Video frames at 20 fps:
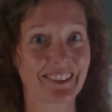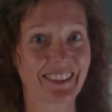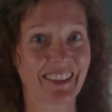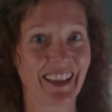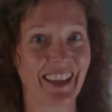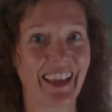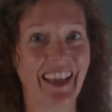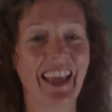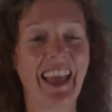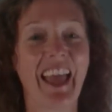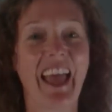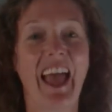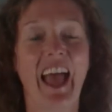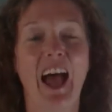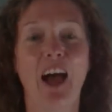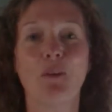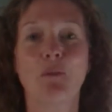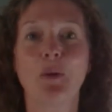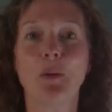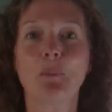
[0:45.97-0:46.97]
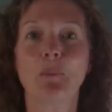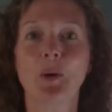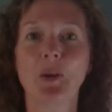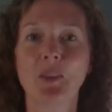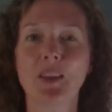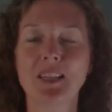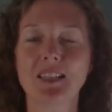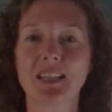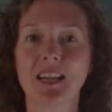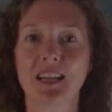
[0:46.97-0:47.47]
Okay. And we put
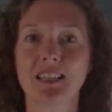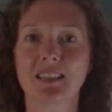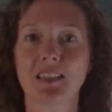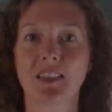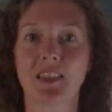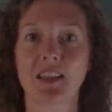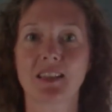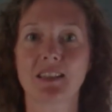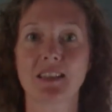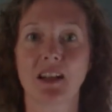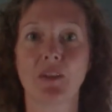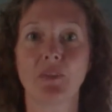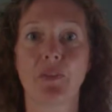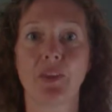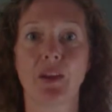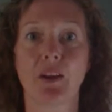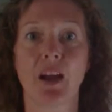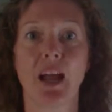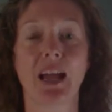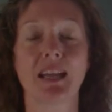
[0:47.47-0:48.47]
these kinds of things out there